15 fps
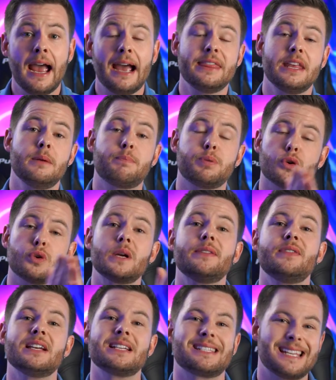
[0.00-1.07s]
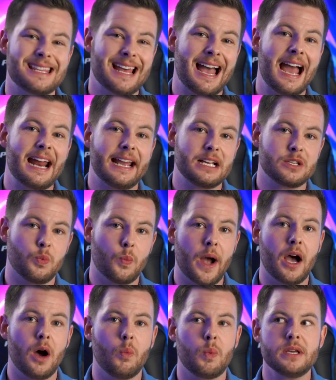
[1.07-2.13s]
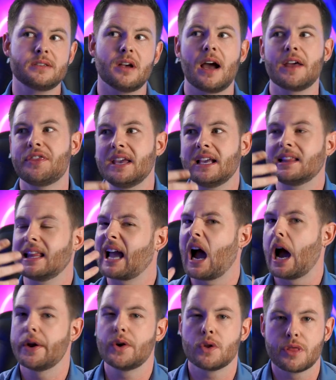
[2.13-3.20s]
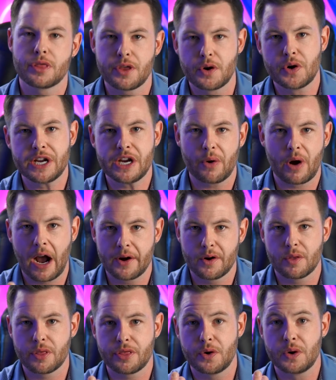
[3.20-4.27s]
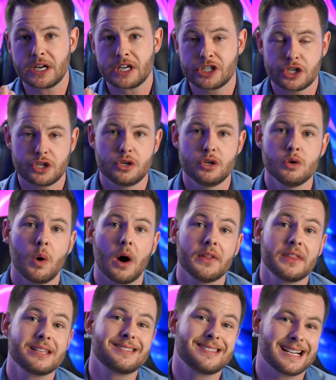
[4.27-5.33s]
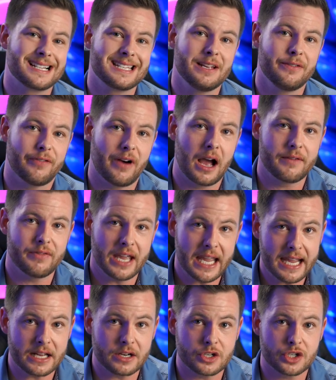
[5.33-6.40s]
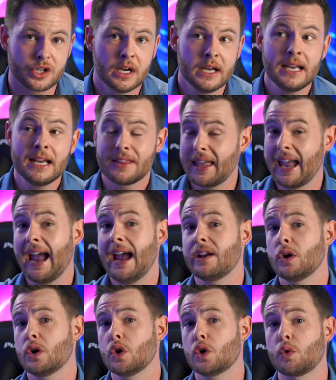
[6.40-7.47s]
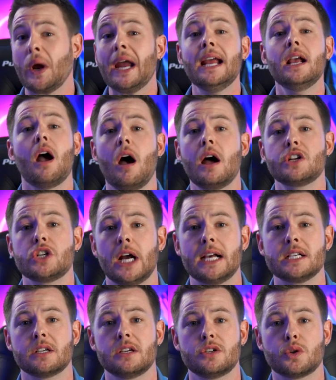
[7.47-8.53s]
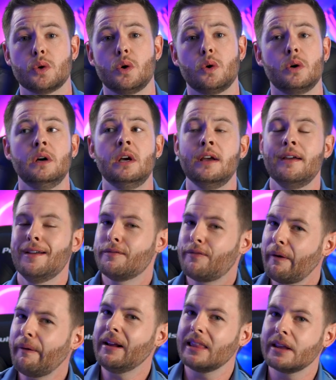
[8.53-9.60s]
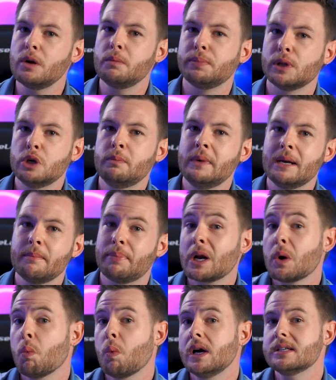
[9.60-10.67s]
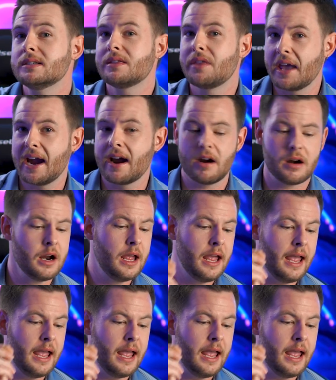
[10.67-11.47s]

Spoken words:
And then previous to that as well, we saw, I think, like 130 or 132 on the 65 inch. They had great contrast control, very little blooming, but it was there.